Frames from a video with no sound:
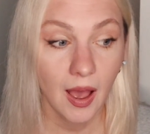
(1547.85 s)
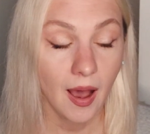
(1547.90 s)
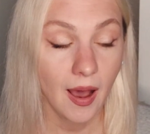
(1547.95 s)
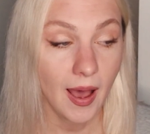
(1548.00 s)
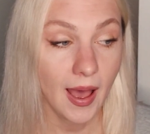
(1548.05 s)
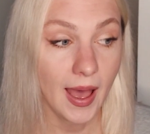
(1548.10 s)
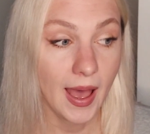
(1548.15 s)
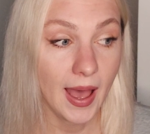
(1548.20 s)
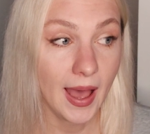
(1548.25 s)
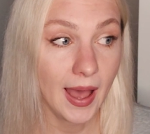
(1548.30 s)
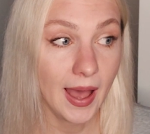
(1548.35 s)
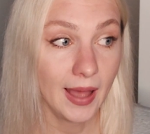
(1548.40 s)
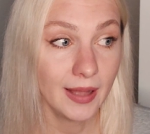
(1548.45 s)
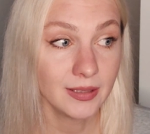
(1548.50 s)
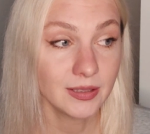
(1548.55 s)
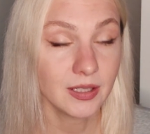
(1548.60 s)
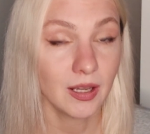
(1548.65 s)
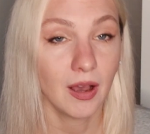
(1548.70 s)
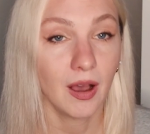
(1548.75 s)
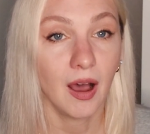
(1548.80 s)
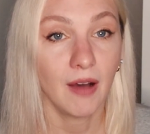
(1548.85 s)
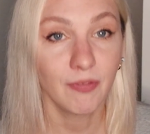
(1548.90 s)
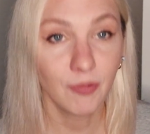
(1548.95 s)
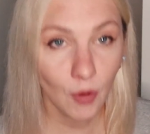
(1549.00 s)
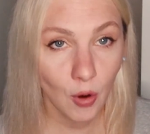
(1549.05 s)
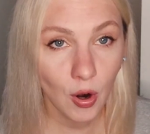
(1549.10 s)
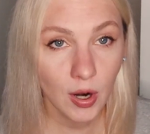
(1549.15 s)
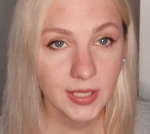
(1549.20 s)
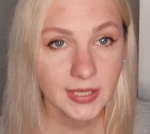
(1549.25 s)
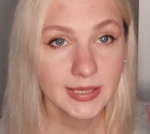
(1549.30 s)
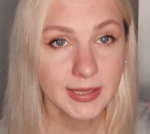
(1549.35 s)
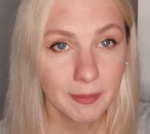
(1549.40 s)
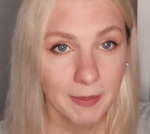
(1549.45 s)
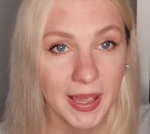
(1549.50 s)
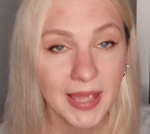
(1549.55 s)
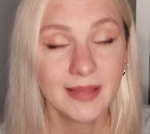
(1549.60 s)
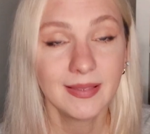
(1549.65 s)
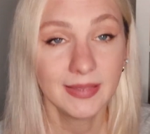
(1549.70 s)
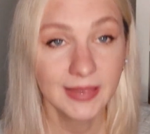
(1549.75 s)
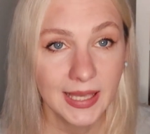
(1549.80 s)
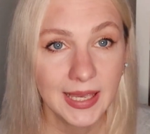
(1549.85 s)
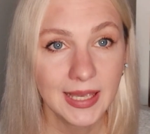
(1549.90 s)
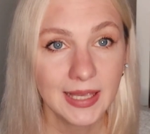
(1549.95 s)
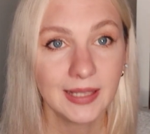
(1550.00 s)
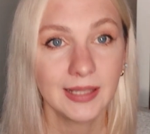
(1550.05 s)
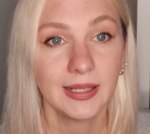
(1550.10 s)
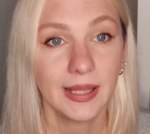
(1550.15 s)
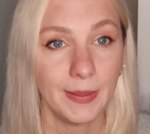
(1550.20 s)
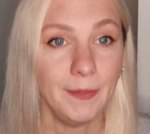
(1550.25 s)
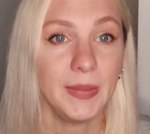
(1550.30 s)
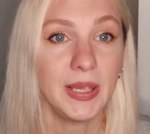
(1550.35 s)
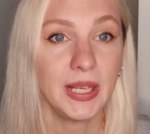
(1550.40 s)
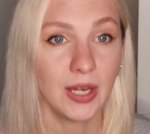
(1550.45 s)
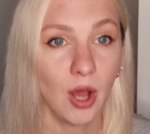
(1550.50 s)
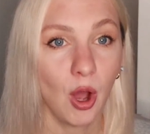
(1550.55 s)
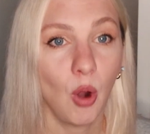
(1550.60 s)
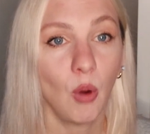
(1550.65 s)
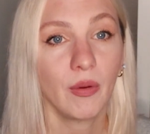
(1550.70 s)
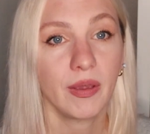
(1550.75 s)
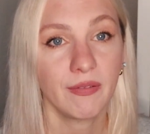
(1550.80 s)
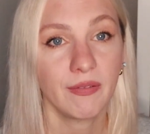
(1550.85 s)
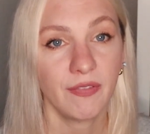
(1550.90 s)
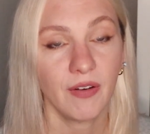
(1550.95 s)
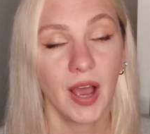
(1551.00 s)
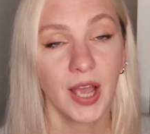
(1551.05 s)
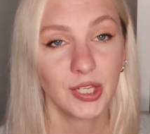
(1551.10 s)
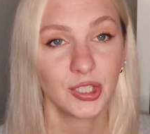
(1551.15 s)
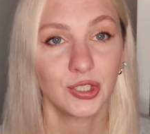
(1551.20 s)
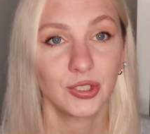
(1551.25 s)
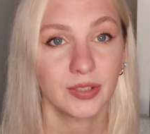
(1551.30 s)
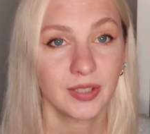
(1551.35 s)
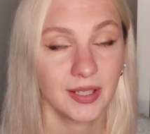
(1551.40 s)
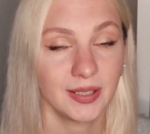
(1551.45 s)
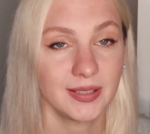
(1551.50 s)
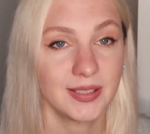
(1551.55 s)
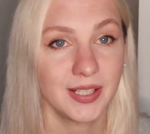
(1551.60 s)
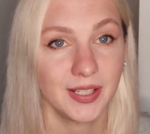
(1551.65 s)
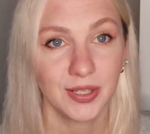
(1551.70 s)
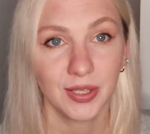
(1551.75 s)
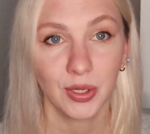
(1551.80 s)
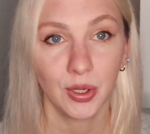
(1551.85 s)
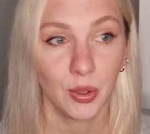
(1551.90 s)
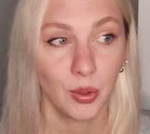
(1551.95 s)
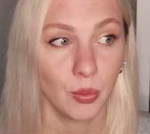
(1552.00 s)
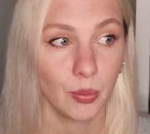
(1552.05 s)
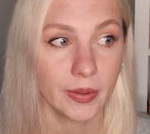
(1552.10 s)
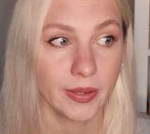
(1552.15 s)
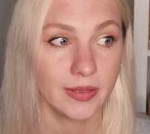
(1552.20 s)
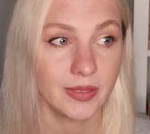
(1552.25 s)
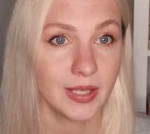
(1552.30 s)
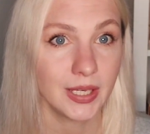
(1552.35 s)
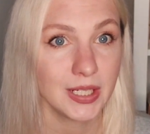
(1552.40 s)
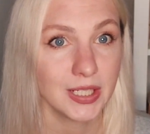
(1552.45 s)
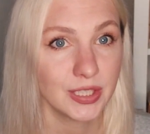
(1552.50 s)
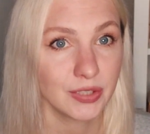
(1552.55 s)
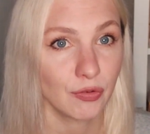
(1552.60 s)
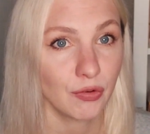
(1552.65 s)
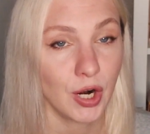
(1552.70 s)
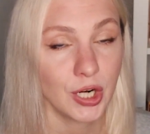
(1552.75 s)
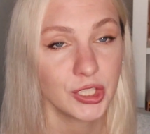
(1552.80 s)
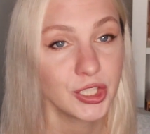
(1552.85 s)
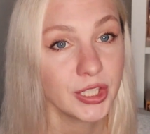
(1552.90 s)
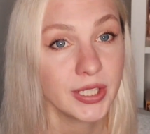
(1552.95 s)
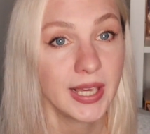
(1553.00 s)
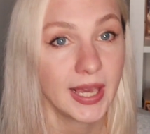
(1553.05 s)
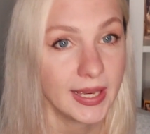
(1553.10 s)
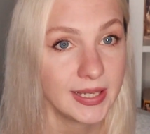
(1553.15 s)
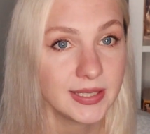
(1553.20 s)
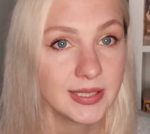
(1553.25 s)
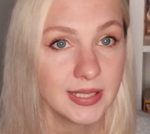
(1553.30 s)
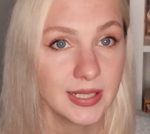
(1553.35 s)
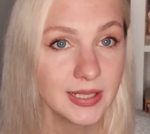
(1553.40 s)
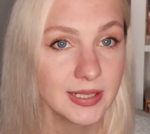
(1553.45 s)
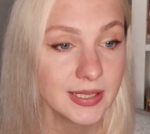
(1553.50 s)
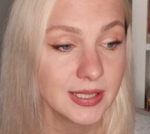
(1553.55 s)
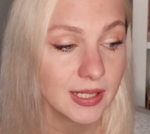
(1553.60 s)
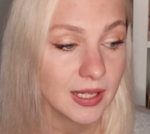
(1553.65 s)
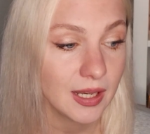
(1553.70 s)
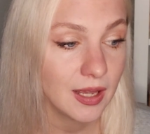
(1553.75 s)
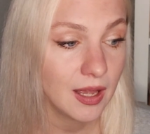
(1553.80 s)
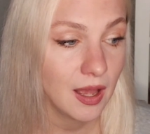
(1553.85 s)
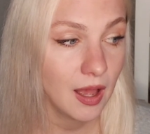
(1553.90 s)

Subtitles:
And of course, the main thing, let me know if I should continue with these Russian cases.